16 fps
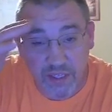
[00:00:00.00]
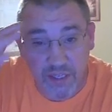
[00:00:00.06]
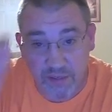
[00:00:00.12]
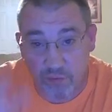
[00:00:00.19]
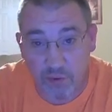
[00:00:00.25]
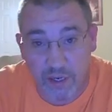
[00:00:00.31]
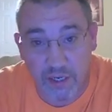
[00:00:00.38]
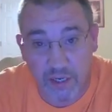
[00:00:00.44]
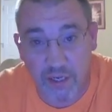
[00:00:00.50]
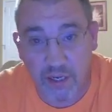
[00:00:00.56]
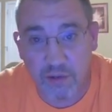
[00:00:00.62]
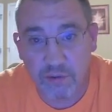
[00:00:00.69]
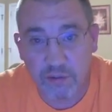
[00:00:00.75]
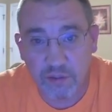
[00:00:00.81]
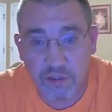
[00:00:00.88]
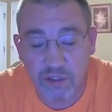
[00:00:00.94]
getting ready to,
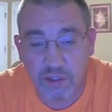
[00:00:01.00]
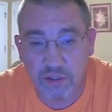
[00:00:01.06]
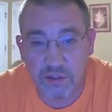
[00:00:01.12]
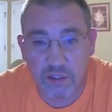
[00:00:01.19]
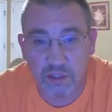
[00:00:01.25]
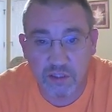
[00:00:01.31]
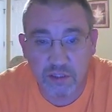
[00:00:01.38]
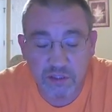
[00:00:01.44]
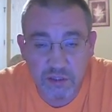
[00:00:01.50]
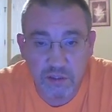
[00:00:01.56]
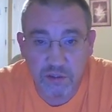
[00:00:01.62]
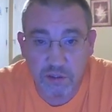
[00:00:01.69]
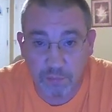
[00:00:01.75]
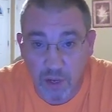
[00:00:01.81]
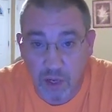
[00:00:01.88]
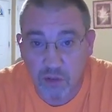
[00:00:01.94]
to, to, to
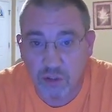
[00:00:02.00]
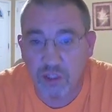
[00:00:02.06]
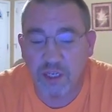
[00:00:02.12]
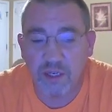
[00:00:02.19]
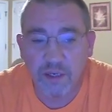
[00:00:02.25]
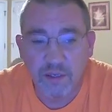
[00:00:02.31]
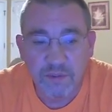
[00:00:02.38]
post it.